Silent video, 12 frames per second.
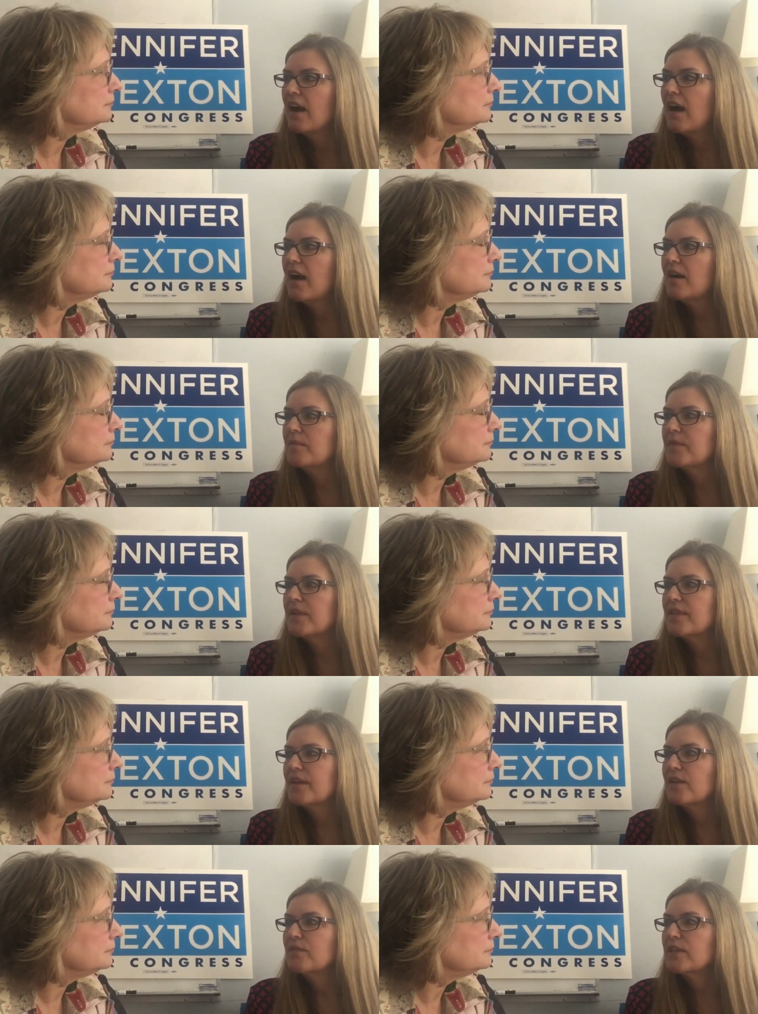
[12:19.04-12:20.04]
Speaker 1: um, that
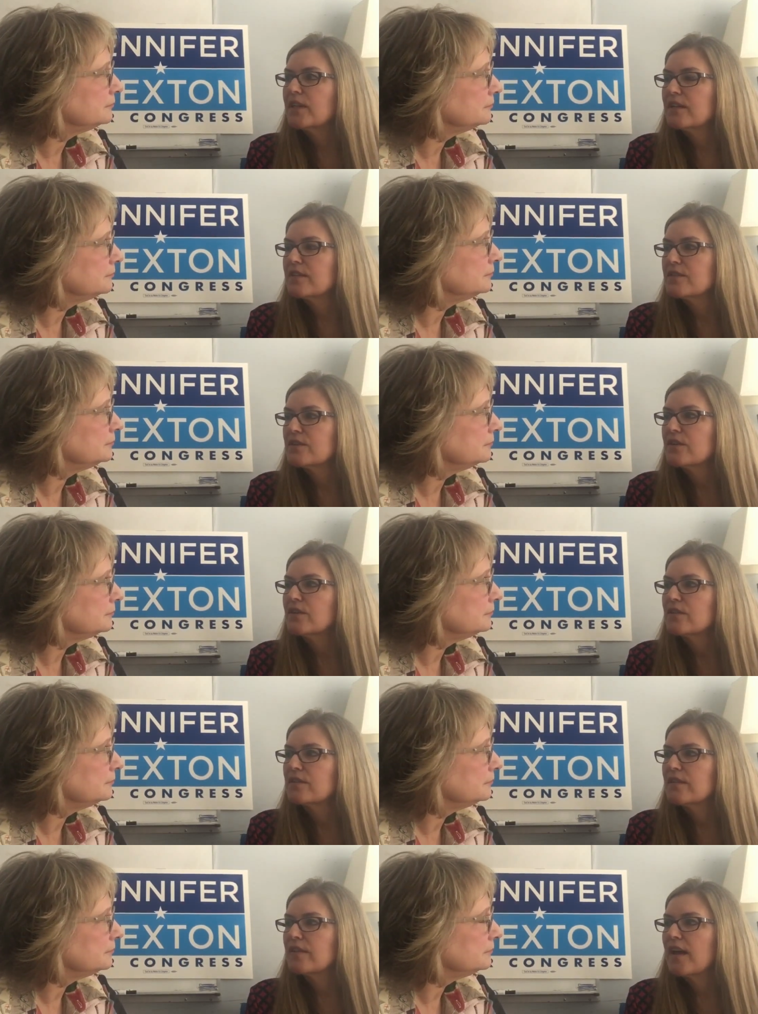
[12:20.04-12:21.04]
they're really
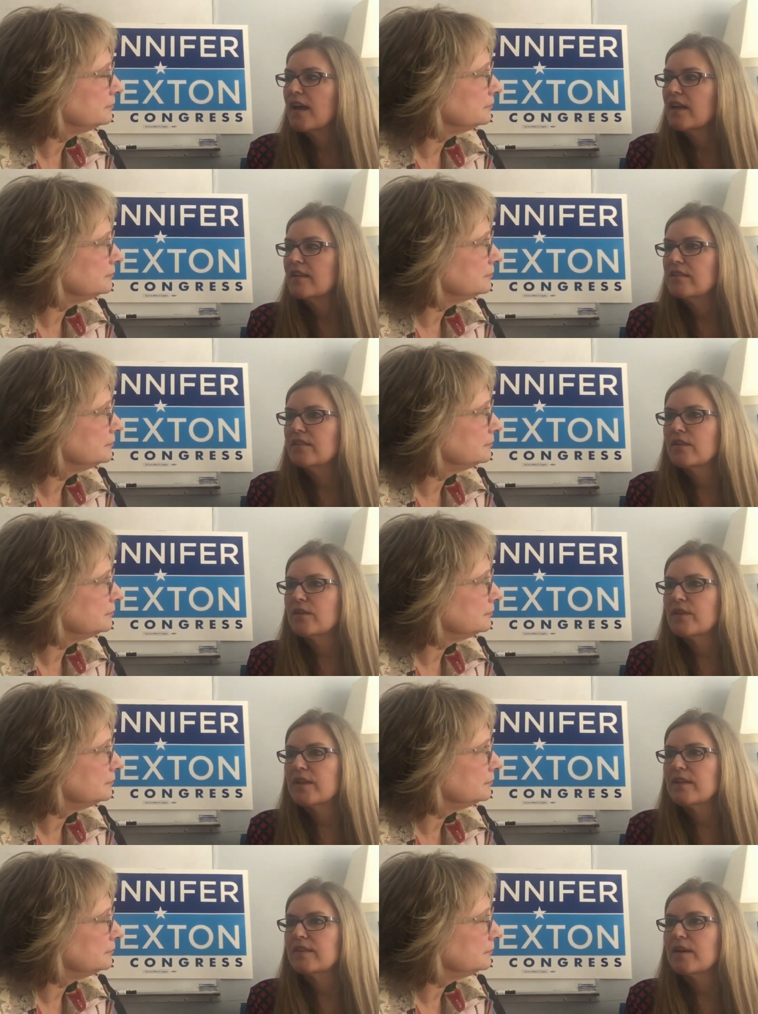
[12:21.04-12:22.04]
concerned that, you know,
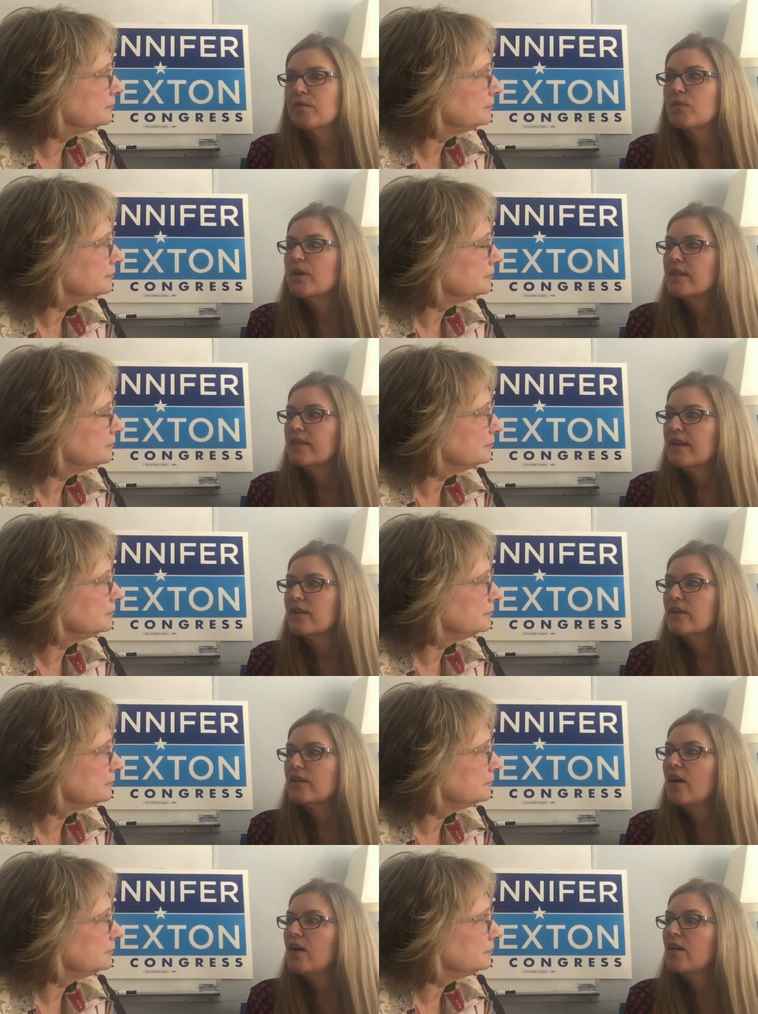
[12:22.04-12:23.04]
that, that when they're
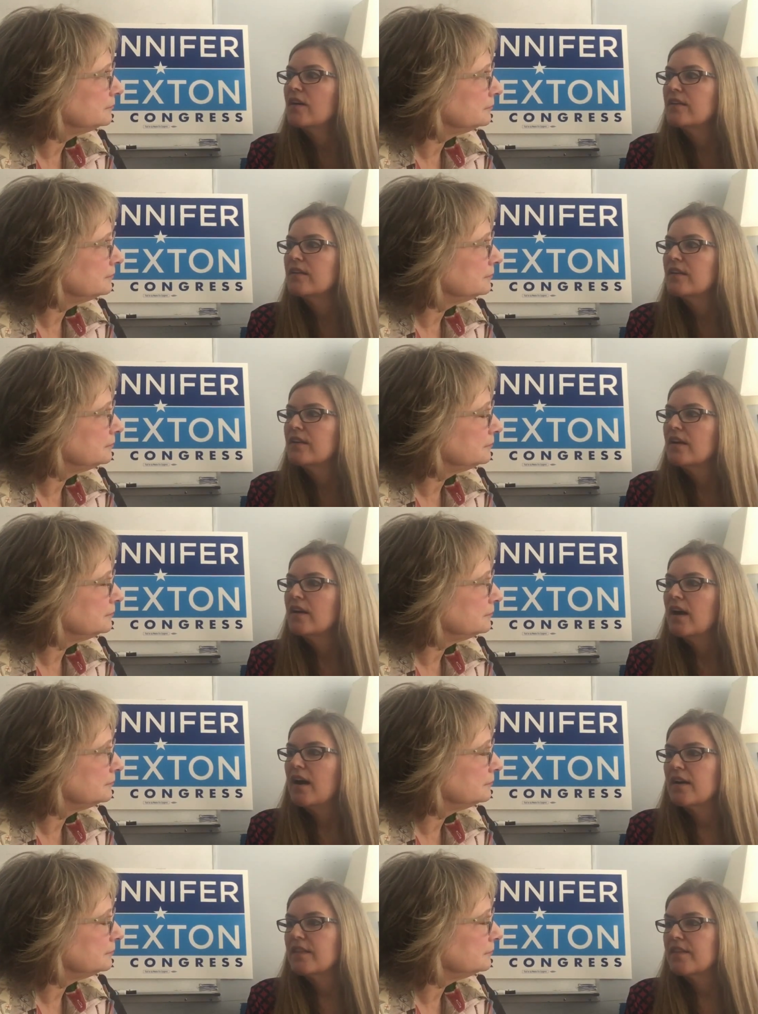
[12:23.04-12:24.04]
gone,
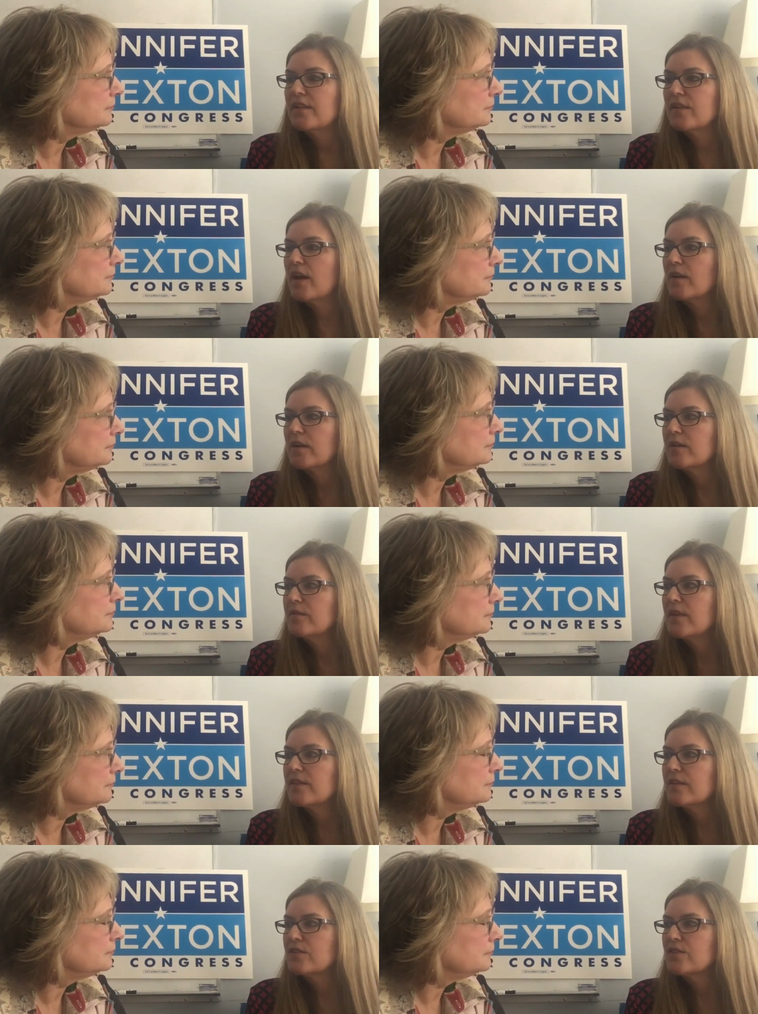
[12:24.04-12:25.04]
uh, that they're not going to,
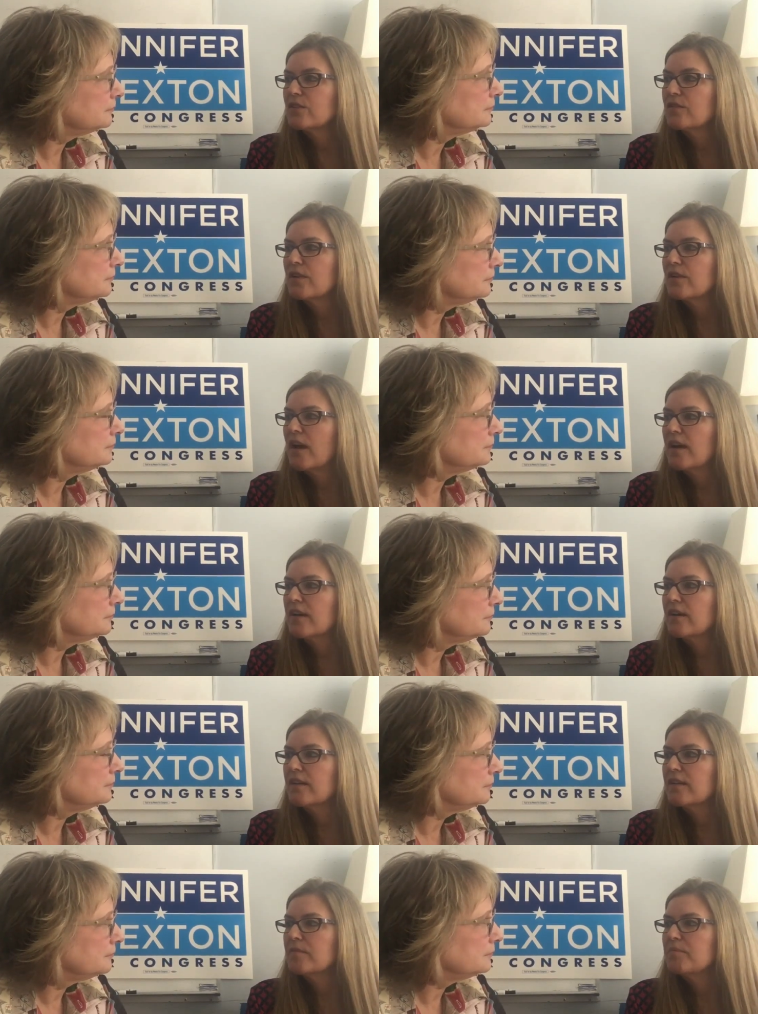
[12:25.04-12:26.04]
that their children are not going
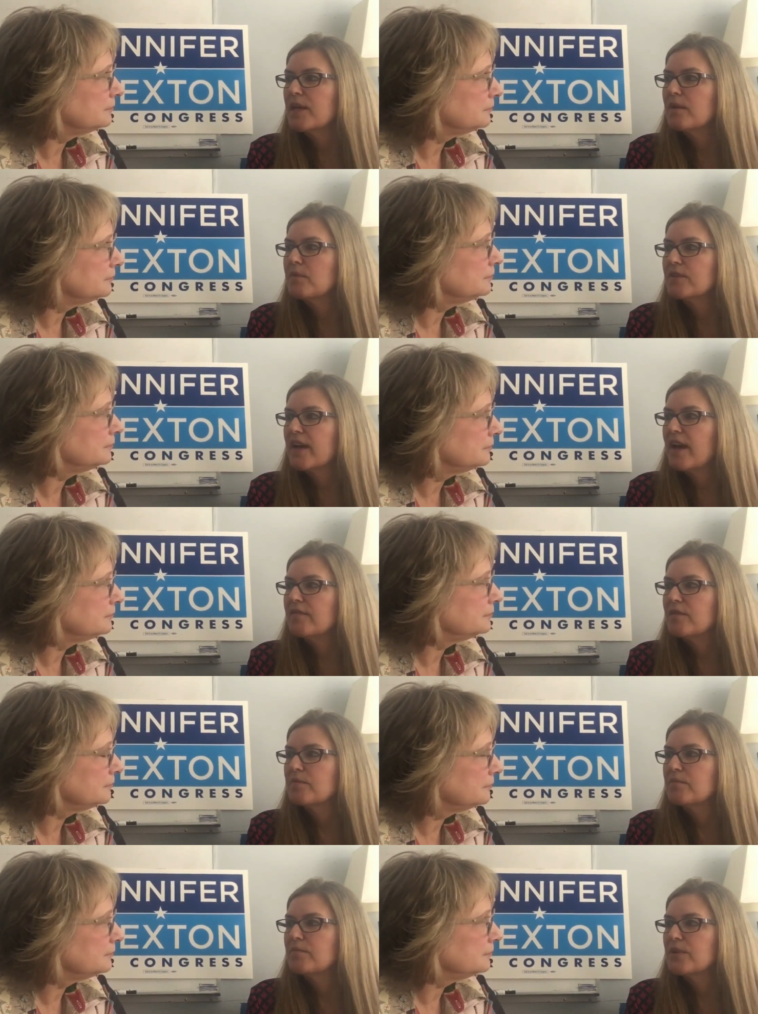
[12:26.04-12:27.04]
to be able to have a
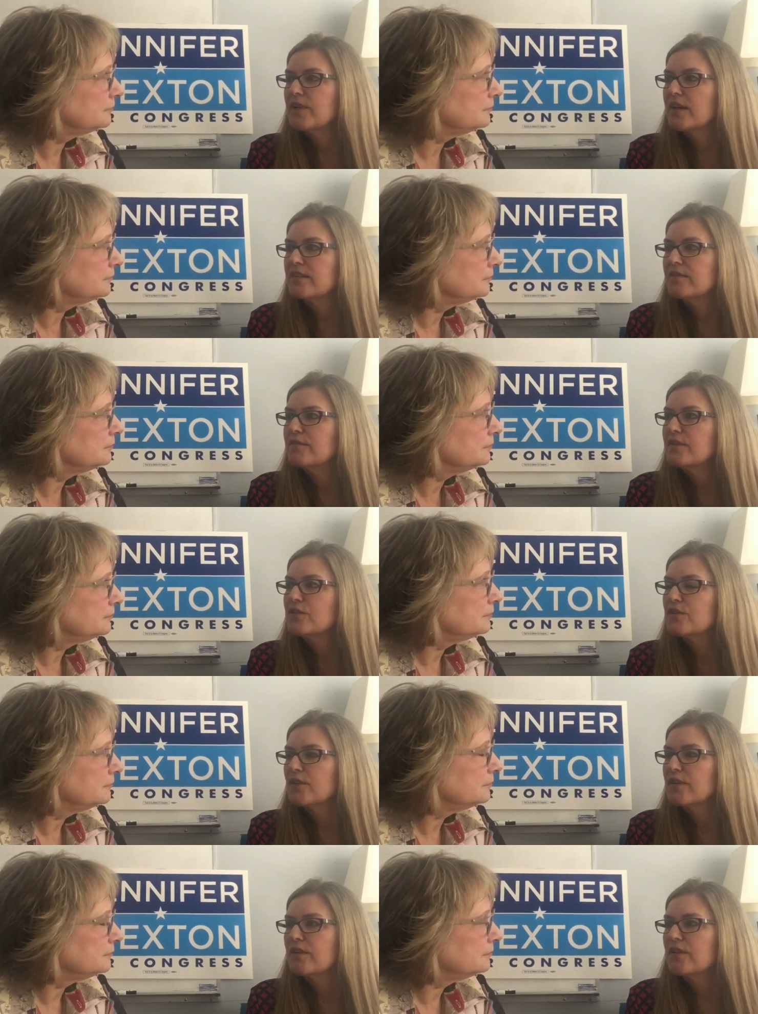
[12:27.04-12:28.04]
productive future
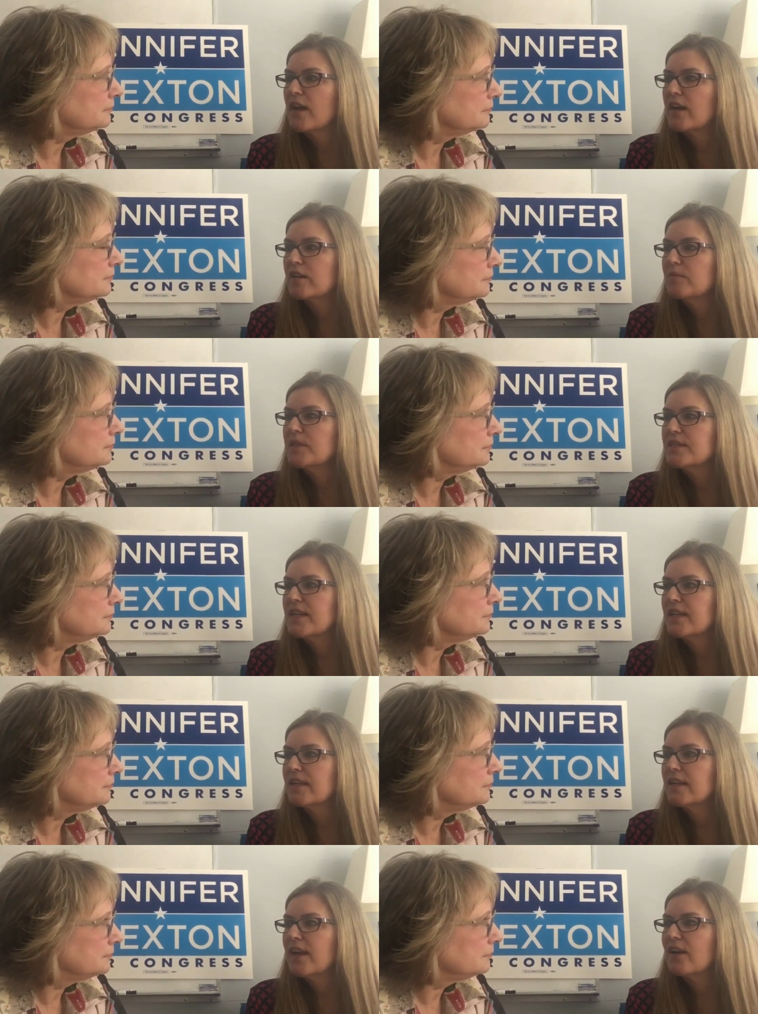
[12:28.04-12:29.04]
and they're not going to be
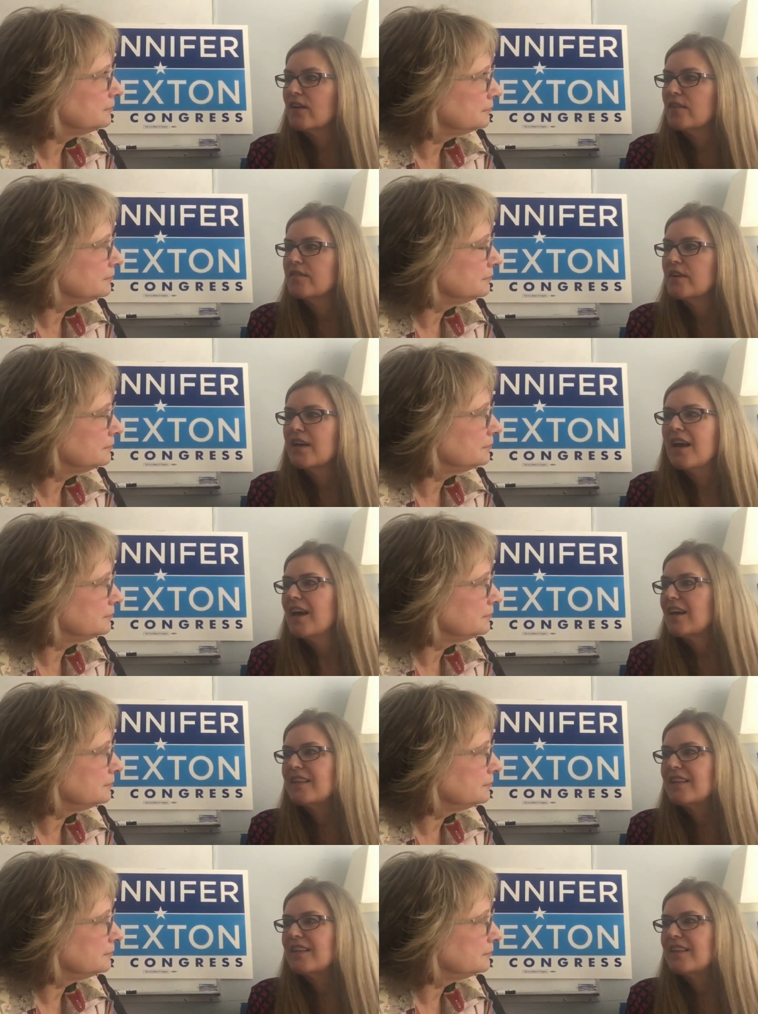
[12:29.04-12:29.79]
taken care of.